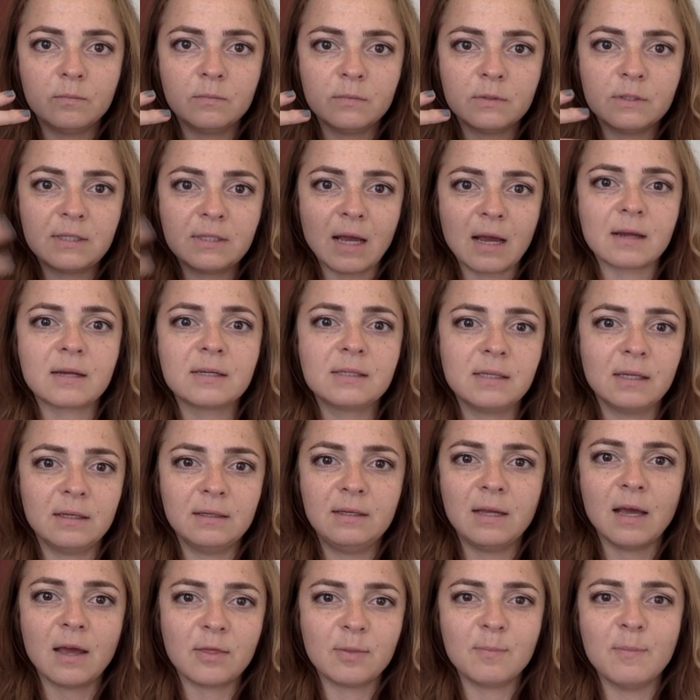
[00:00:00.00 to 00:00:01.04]
Sex and
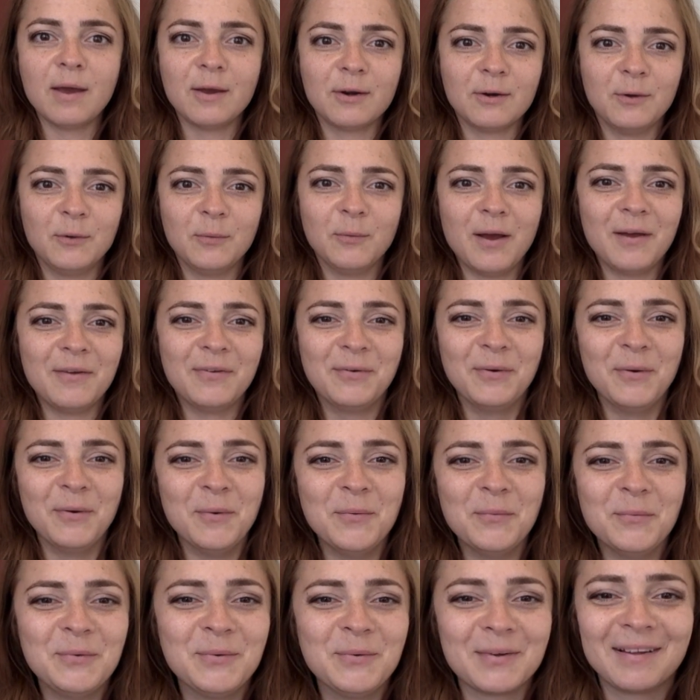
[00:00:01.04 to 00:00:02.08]
death metal
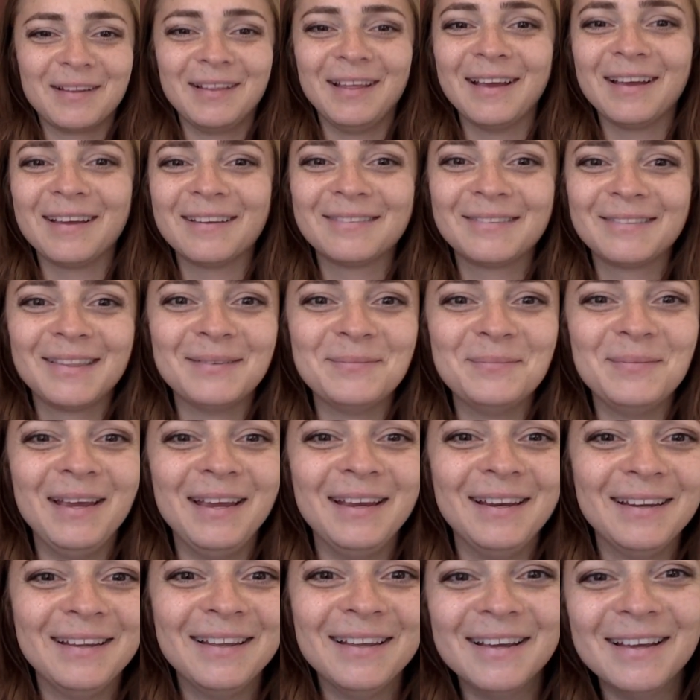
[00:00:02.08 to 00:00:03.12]
were,
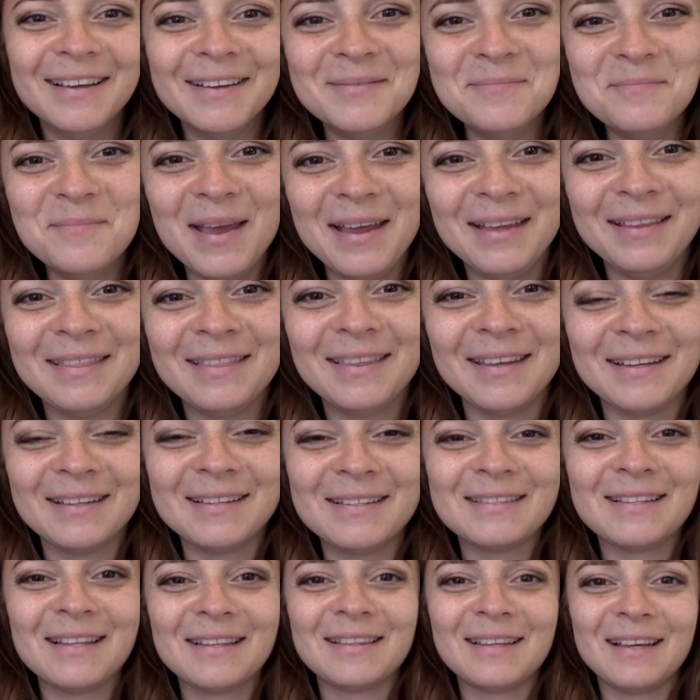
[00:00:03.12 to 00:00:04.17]
the main
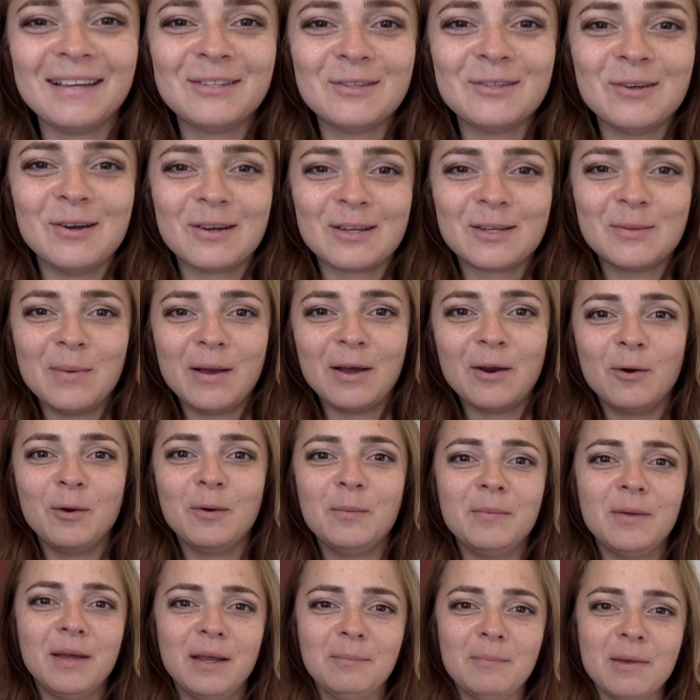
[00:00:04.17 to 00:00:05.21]
things that they talked about,
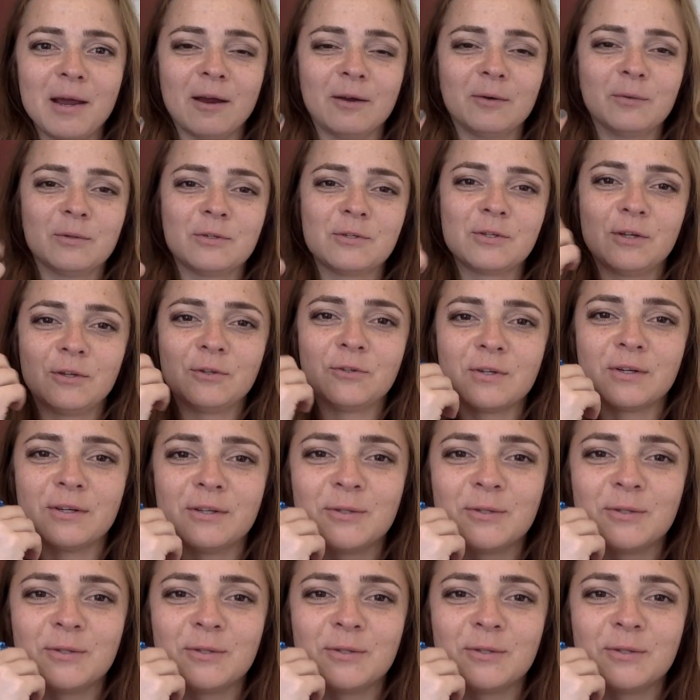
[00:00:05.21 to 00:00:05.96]
and Married with Children